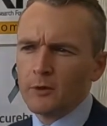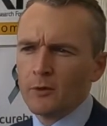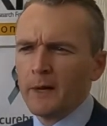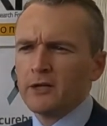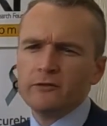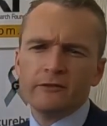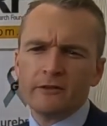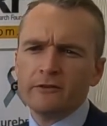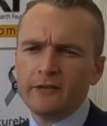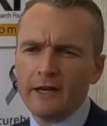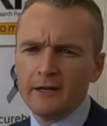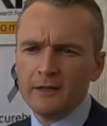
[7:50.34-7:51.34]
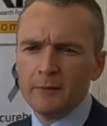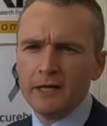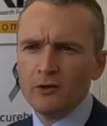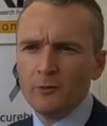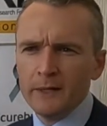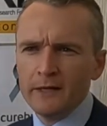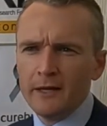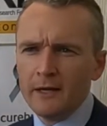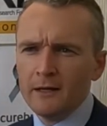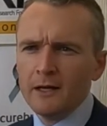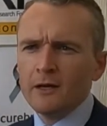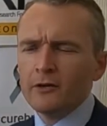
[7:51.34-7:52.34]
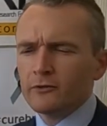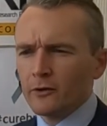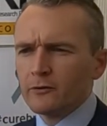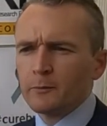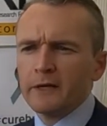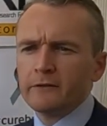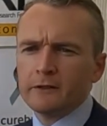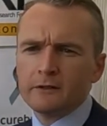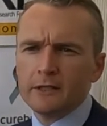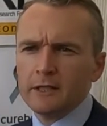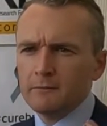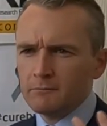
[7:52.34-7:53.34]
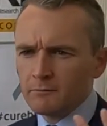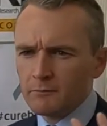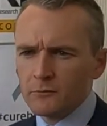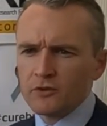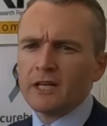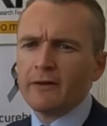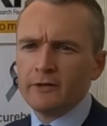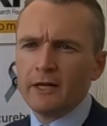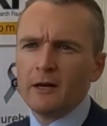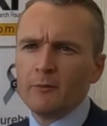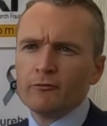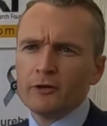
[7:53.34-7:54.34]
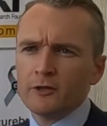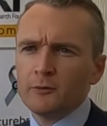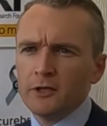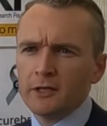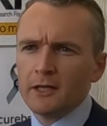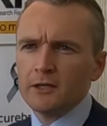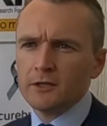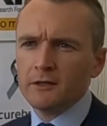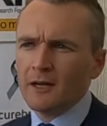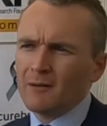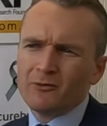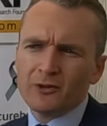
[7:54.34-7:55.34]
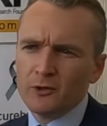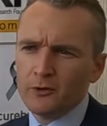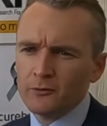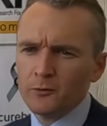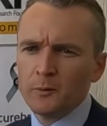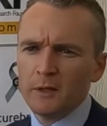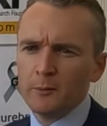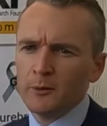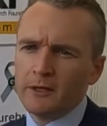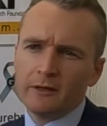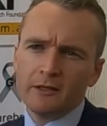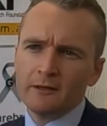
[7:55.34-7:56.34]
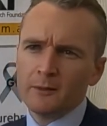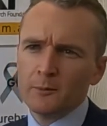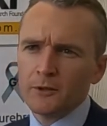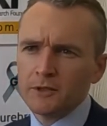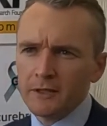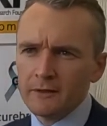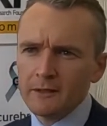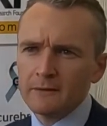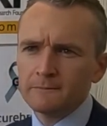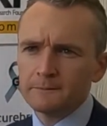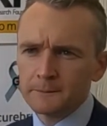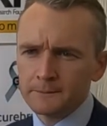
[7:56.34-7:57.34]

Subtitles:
the patient's understanding may not be there. So it's basically just having that upfront communication. And I'm very honest with people, and I think they appreciate that.